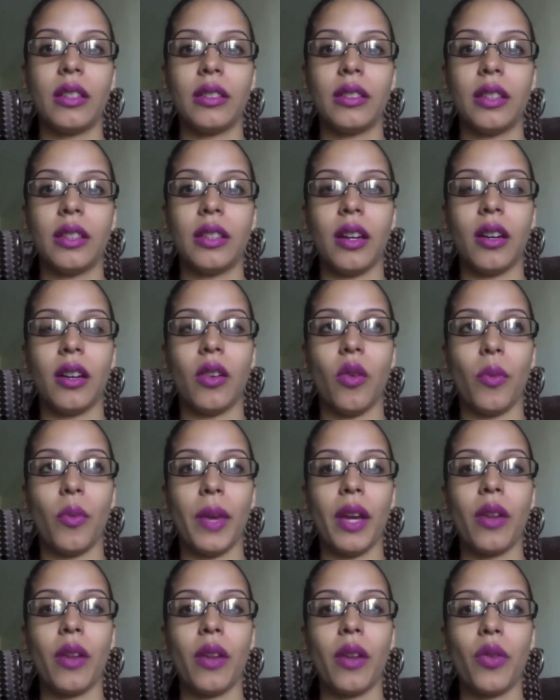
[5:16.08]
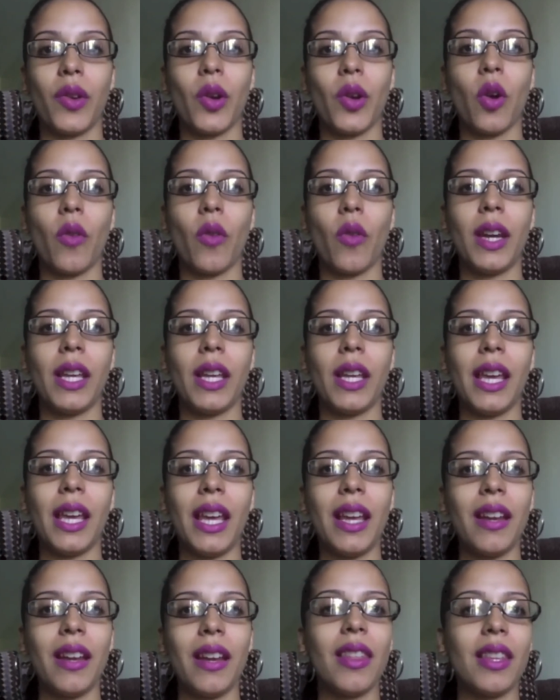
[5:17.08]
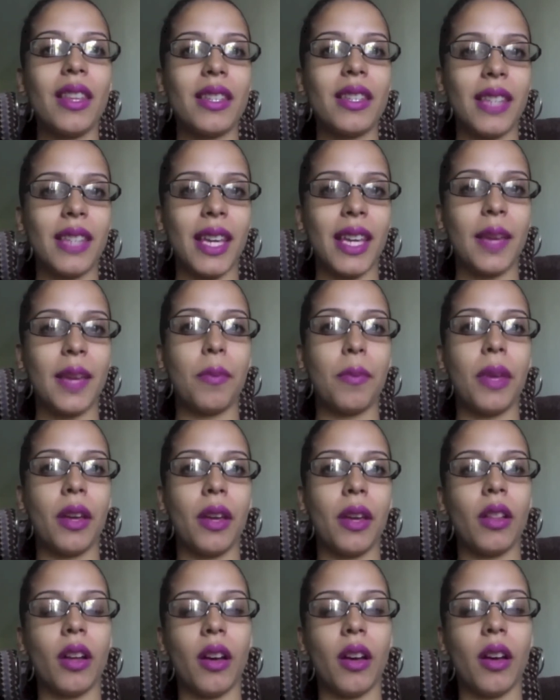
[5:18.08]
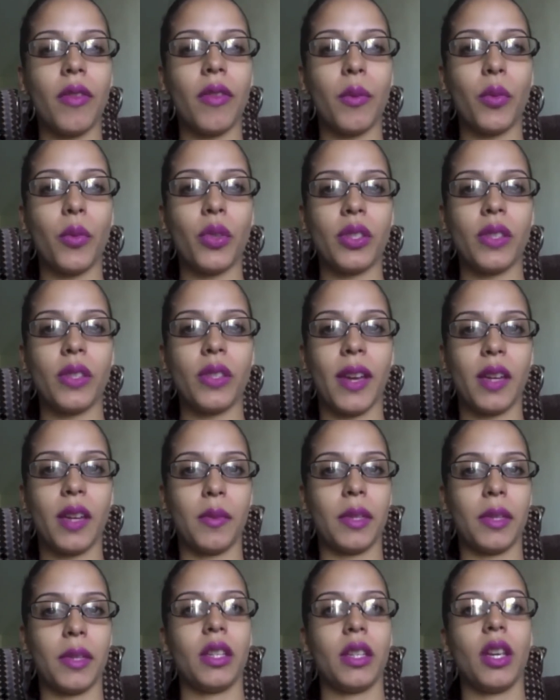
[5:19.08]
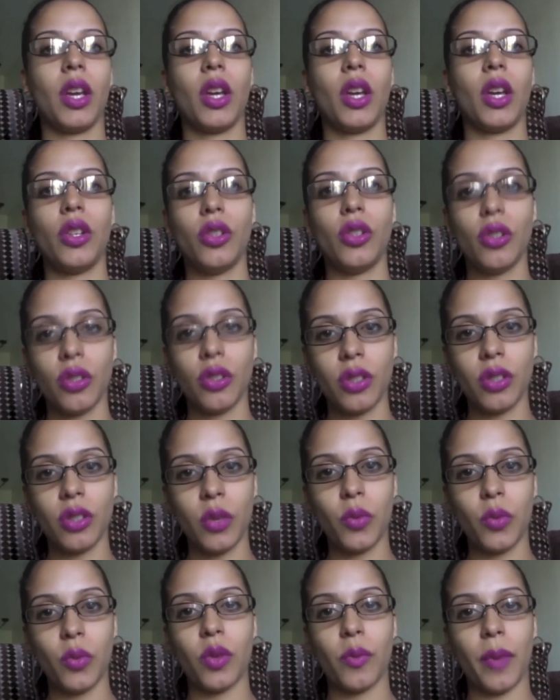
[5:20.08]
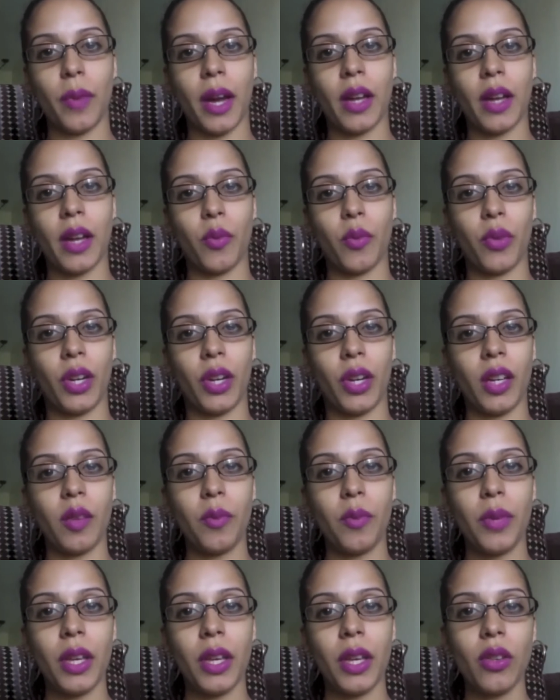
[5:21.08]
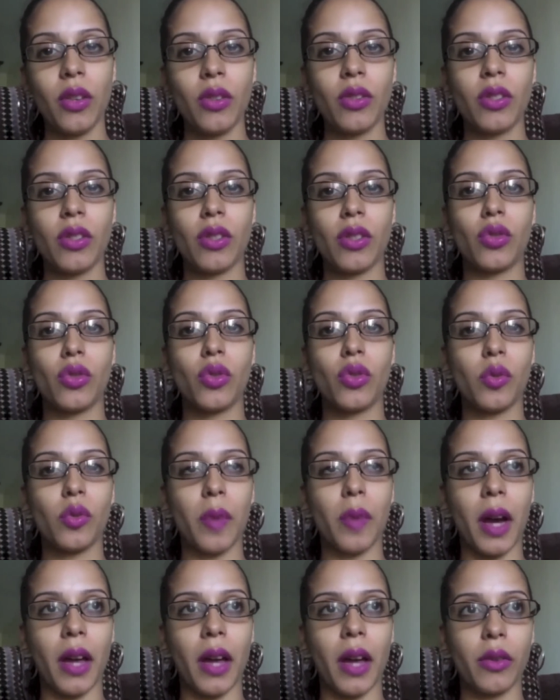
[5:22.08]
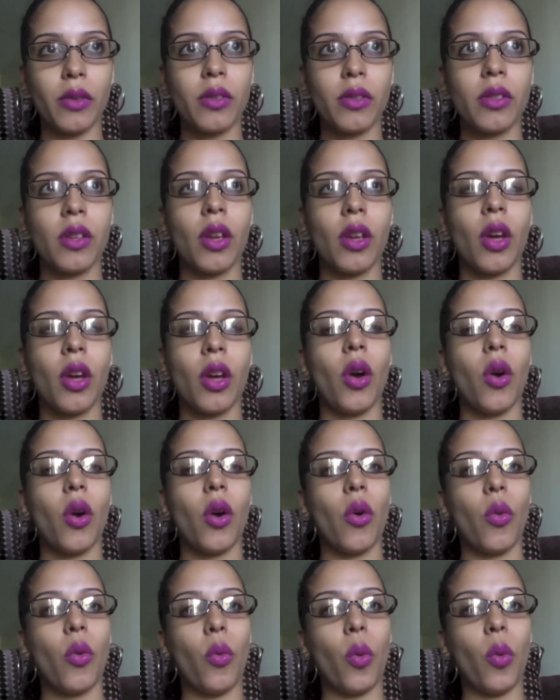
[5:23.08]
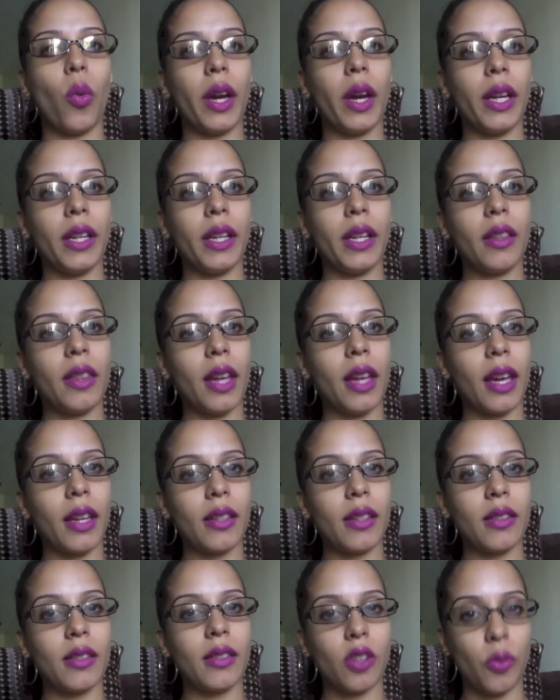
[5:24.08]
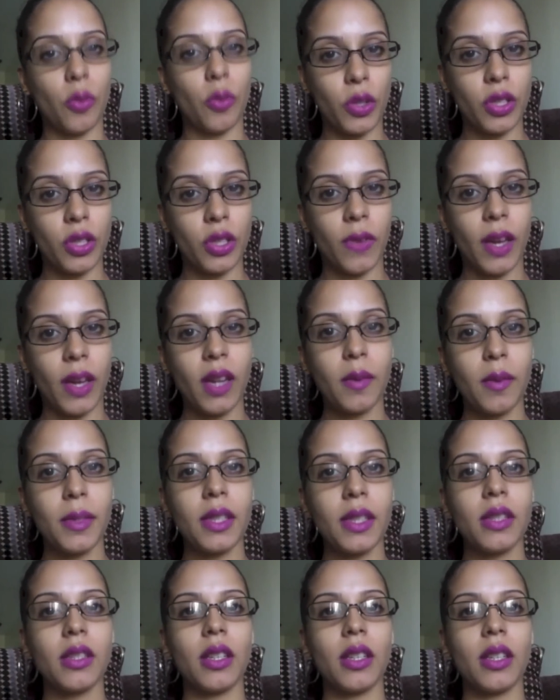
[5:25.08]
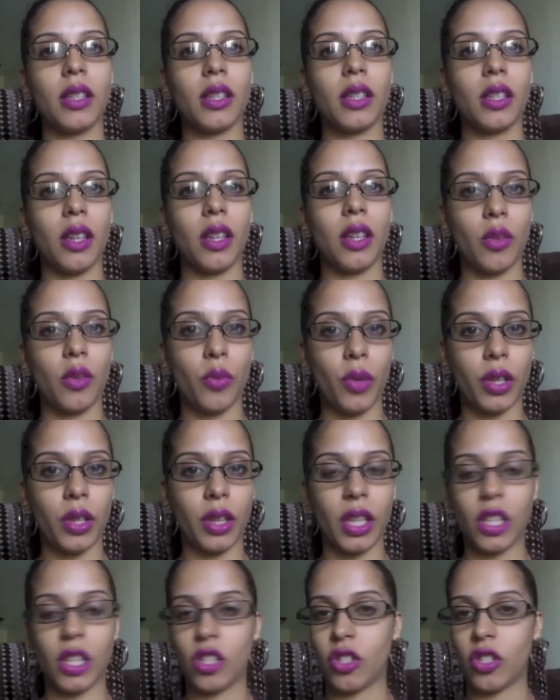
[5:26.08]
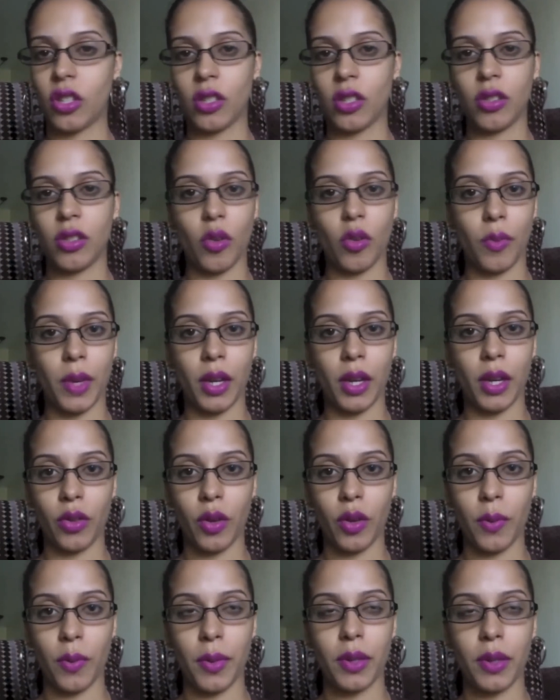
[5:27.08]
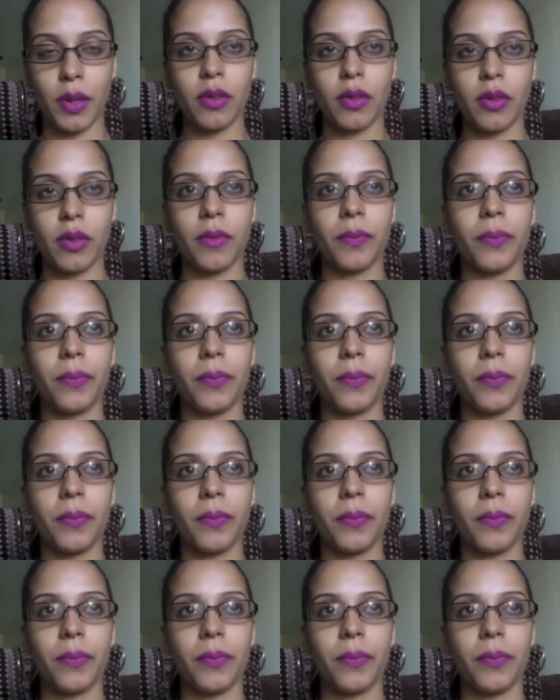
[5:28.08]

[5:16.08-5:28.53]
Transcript: the omega-3 already in the same pill of the multivitamin. Usually when you buy your prenatal pills, it's two bottles. One that's your multivitamins, and then the other one that's just your omega-3 pills.